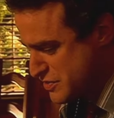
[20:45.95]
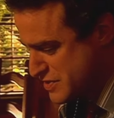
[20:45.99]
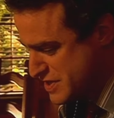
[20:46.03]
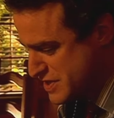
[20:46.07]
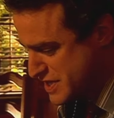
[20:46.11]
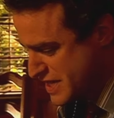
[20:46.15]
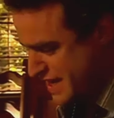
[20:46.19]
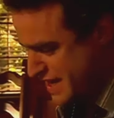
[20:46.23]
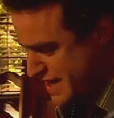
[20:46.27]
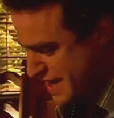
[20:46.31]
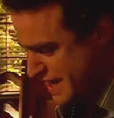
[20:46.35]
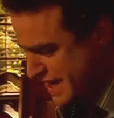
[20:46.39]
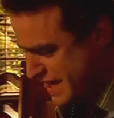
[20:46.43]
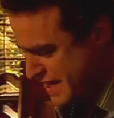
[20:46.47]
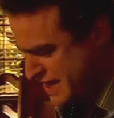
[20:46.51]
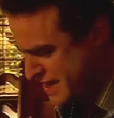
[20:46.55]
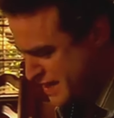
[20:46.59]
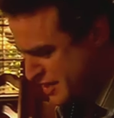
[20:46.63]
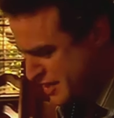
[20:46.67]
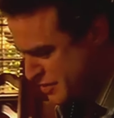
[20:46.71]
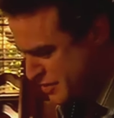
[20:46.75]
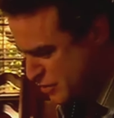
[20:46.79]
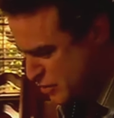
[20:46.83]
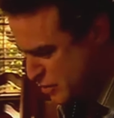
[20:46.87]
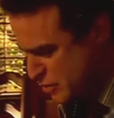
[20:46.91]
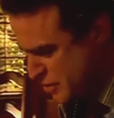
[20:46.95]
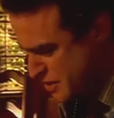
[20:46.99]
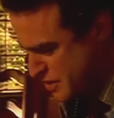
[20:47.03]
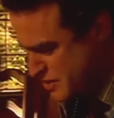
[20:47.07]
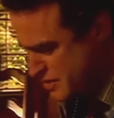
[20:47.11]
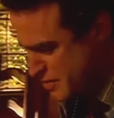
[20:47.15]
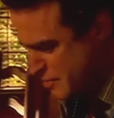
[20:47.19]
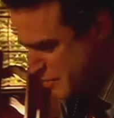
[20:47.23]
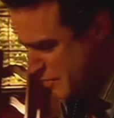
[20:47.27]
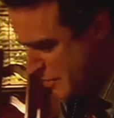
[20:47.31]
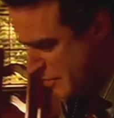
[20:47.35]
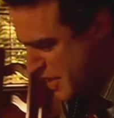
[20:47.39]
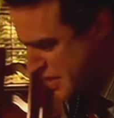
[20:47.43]
say you're going to
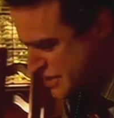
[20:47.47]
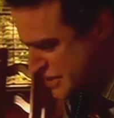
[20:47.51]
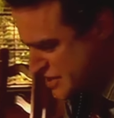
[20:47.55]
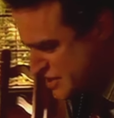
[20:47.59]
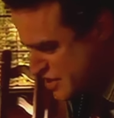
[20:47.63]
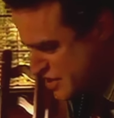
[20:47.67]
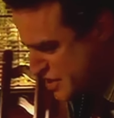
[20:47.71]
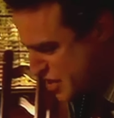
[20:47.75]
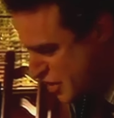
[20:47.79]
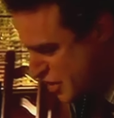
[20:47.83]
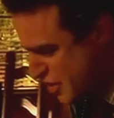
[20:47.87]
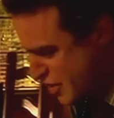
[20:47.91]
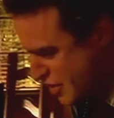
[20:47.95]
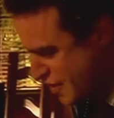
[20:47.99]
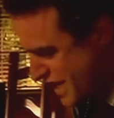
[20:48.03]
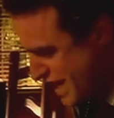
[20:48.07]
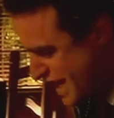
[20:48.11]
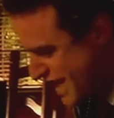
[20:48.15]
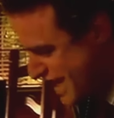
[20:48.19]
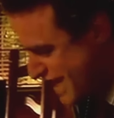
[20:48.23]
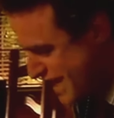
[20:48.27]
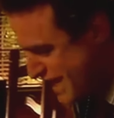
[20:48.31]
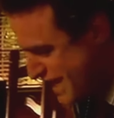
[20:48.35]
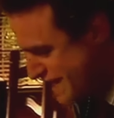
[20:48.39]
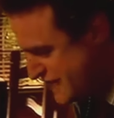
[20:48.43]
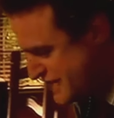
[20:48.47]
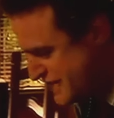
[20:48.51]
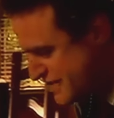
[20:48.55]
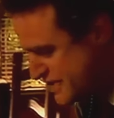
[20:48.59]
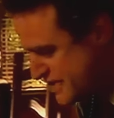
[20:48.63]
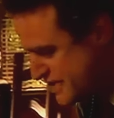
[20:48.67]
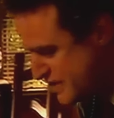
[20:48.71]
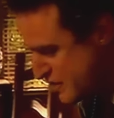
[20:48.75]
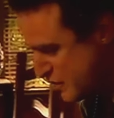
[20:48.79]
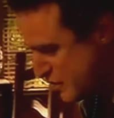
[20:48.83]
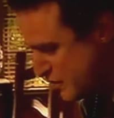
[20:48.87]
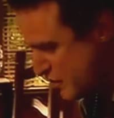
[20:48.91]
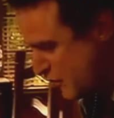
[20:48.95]
bust her head
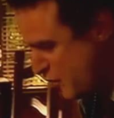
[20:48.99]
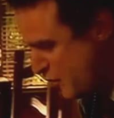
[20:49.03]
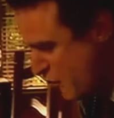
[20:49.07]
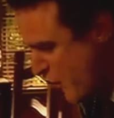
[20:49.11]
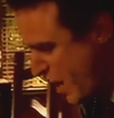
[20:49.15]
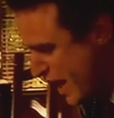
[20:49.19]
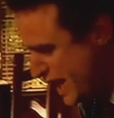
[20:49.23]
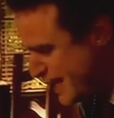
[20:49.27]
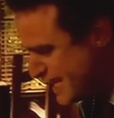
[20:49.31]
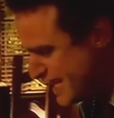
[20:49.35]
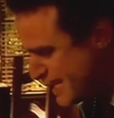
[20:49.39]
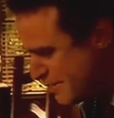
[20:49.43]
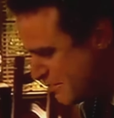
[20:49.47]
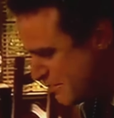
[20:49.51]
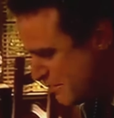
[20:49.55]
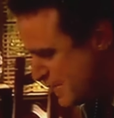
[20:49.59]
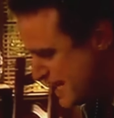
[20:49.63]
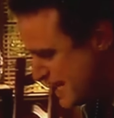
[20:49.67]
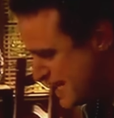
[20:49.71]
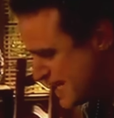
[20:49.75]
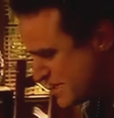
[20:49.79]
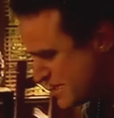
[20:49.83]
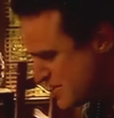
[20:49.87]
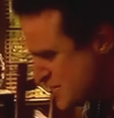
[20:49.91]
till the white meat